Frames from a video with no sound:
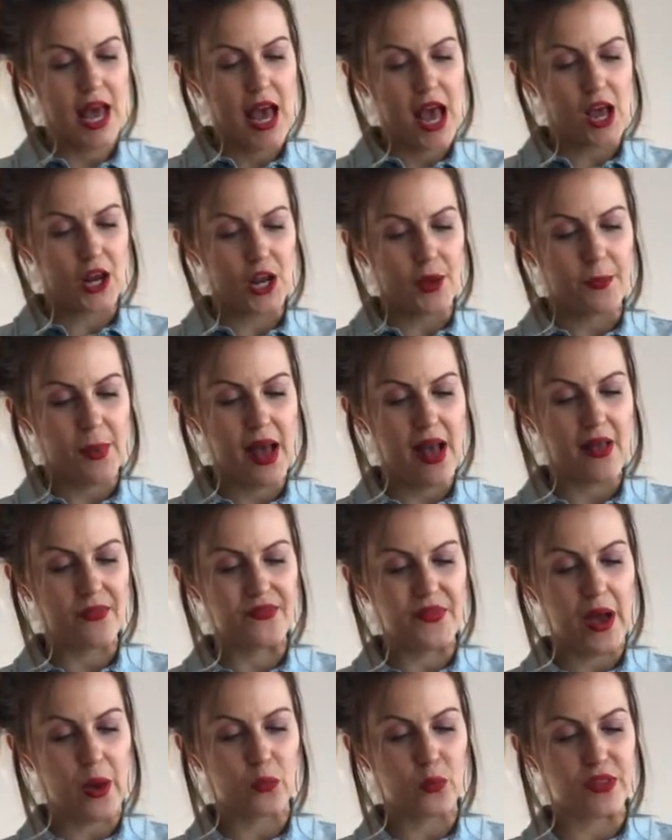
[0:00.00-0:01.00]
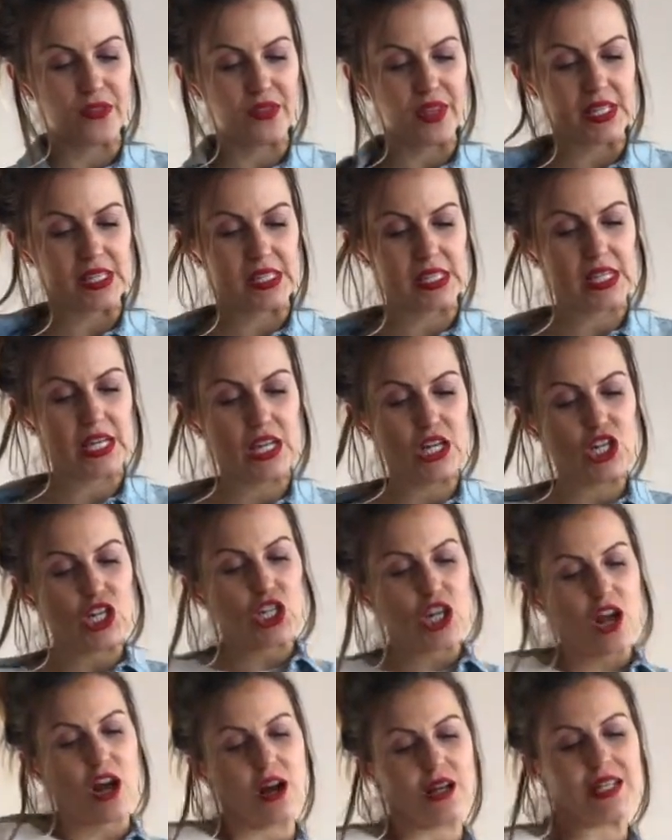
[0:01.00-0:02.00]
And I paired that with this
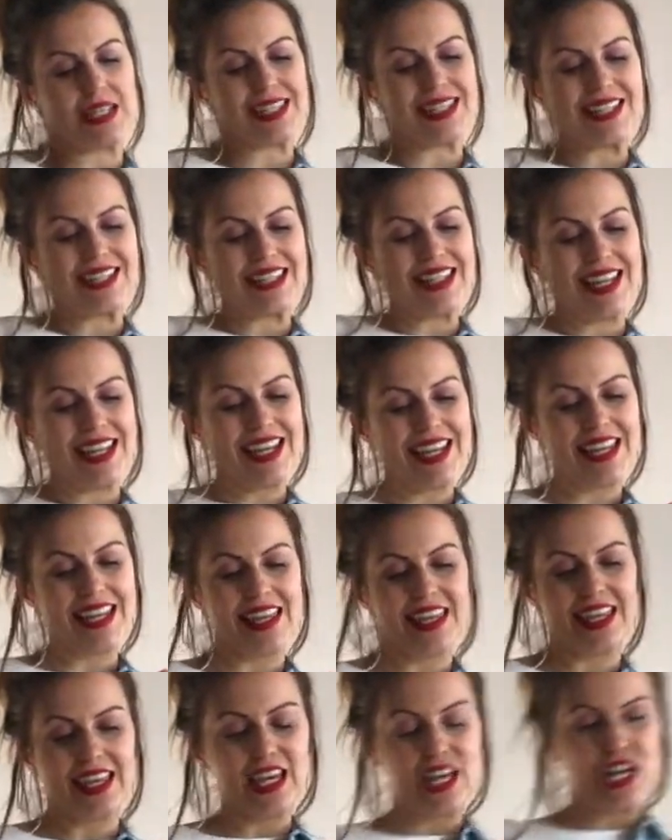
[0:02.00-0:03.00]
t-shirt underneath.